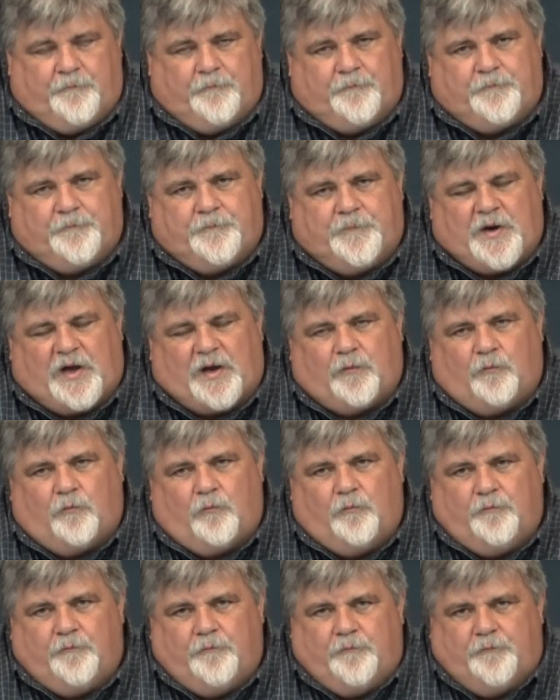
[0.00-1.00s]
But
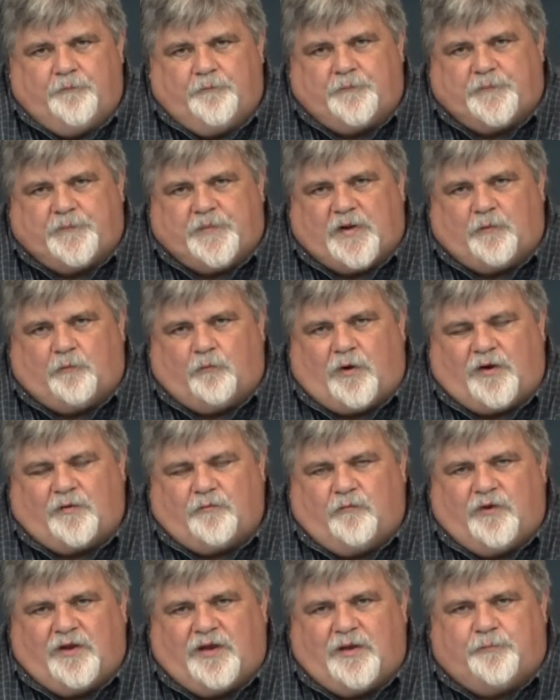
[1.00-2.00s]
but what
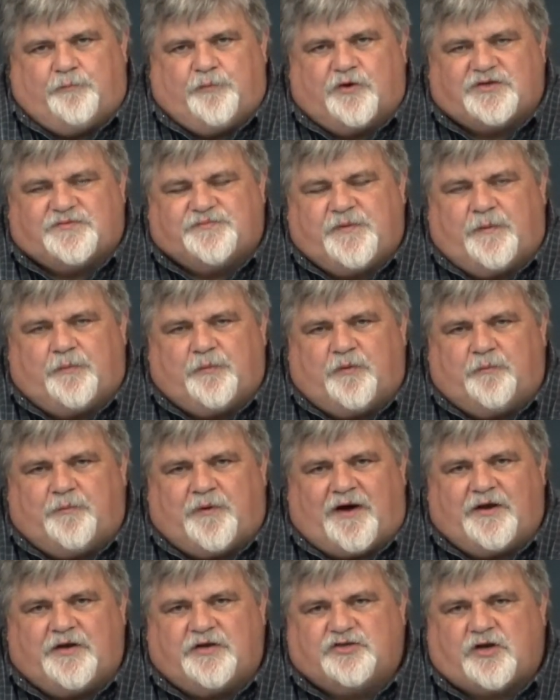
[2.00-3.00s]
really puts people in
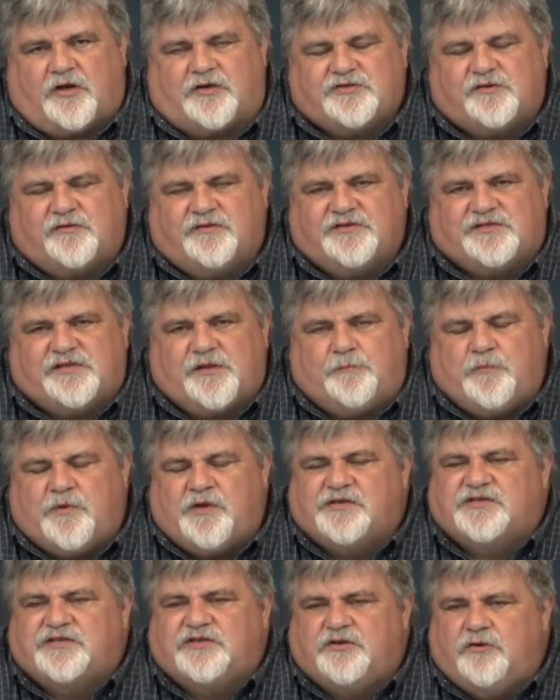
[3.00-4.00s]
bondage also is the
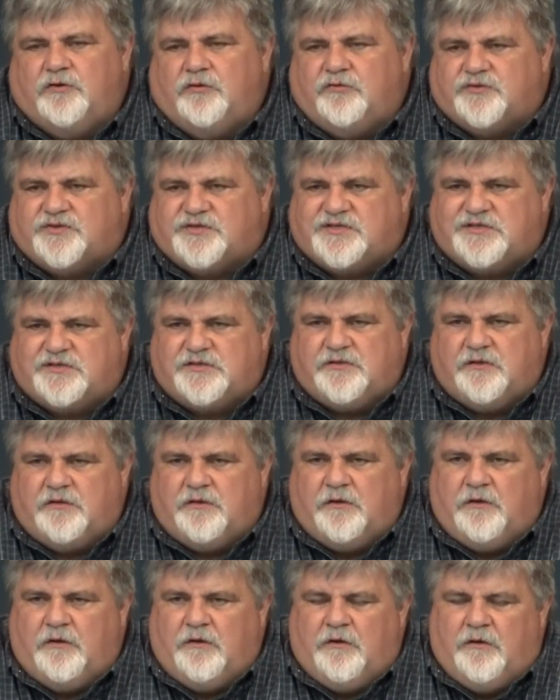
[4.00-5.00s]
misuse
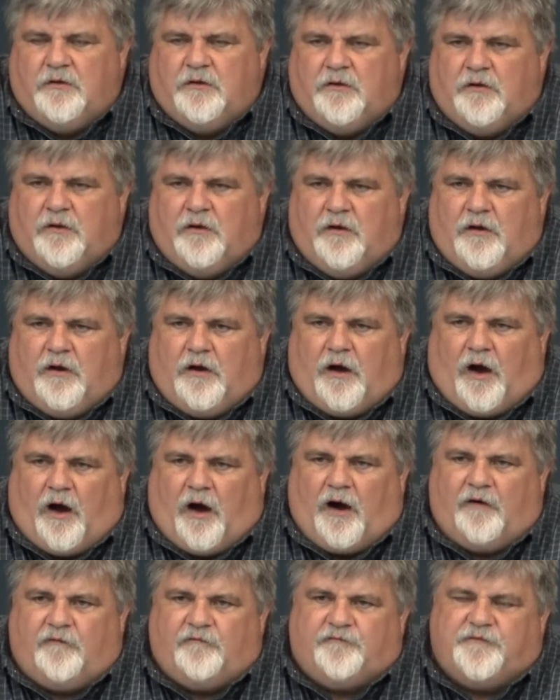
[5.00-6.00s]

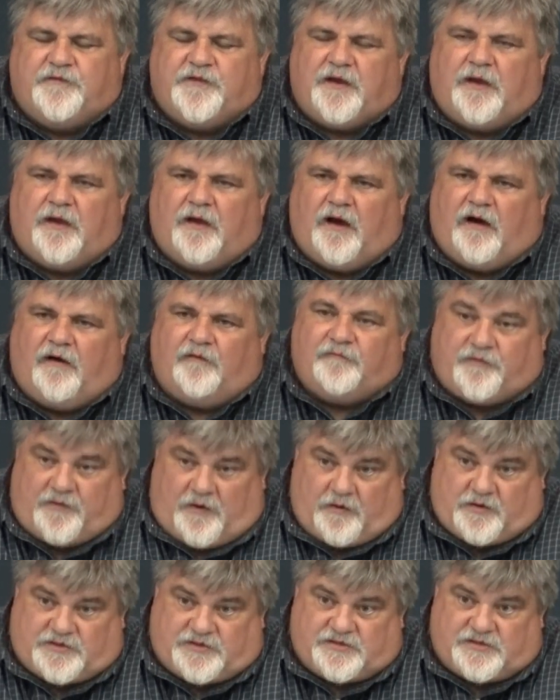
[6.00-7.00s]
of, the, of
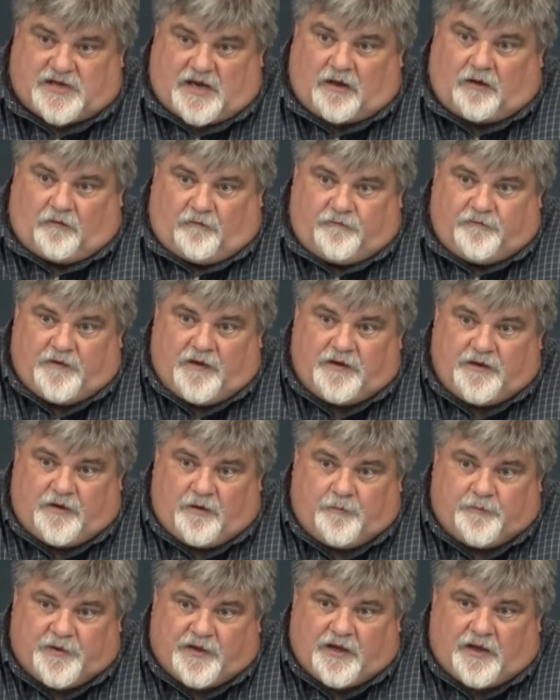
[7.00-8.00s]
their self and
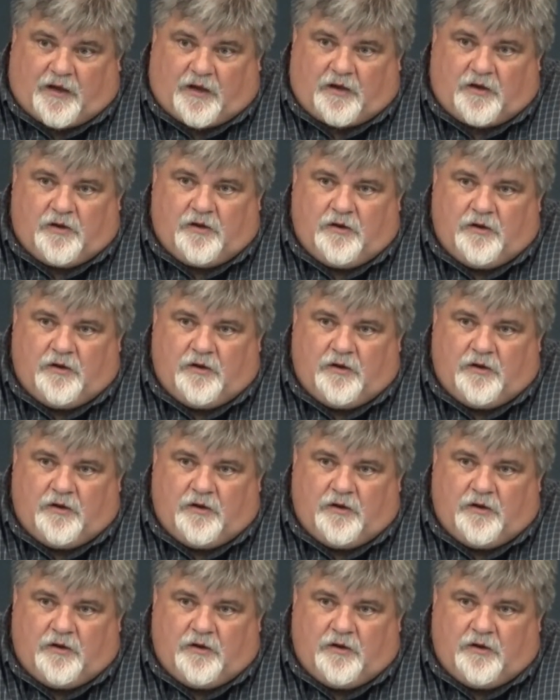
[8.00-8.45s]
their being.